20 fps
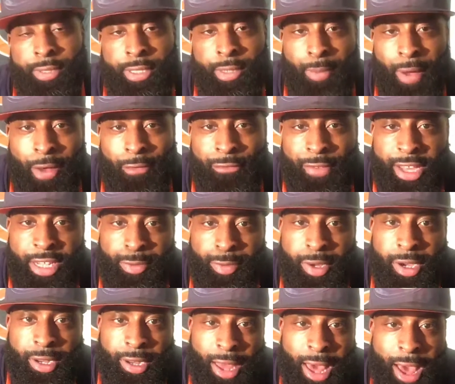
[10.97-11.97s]
to my
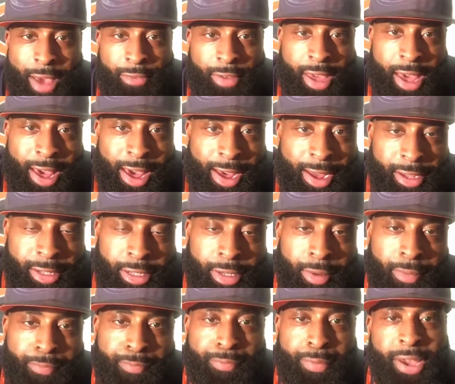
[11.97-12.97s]
Facebook
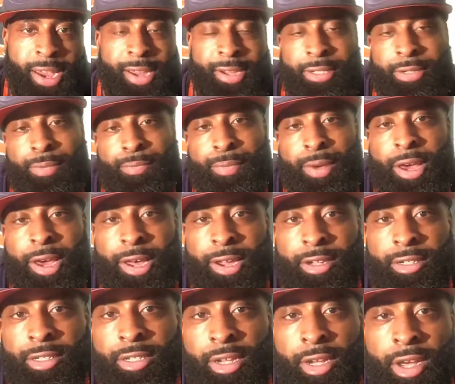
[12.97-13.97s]
LiveCast, Beers and
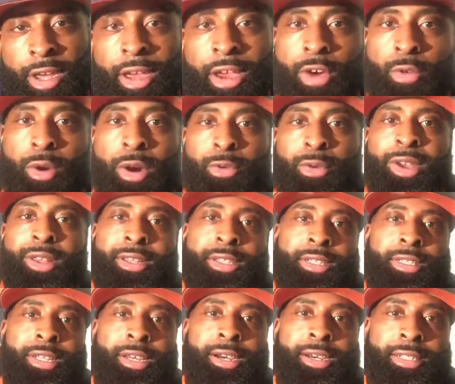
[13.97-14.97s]
Bears, where we
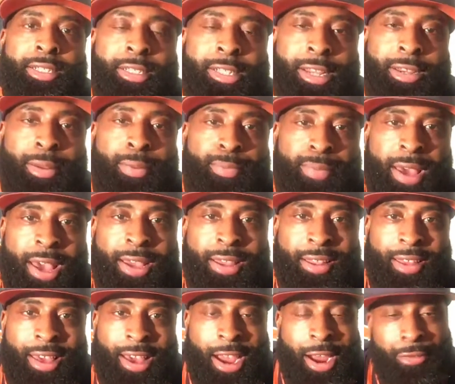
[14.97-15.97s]
discuss and
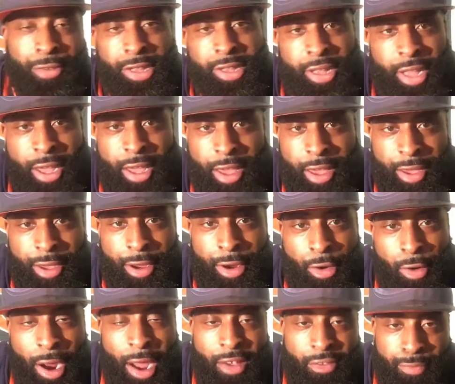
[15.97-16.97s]
debate everything
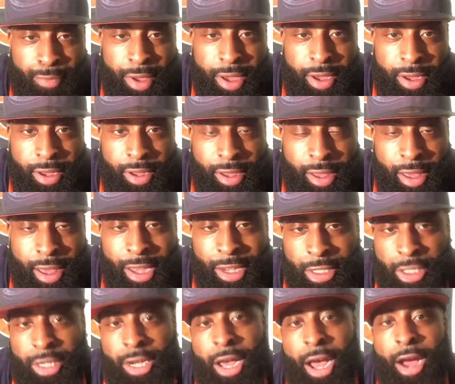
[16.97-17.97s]
craft beer
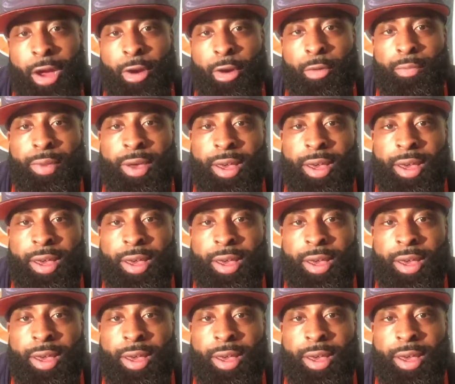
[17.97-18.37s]
and Chicago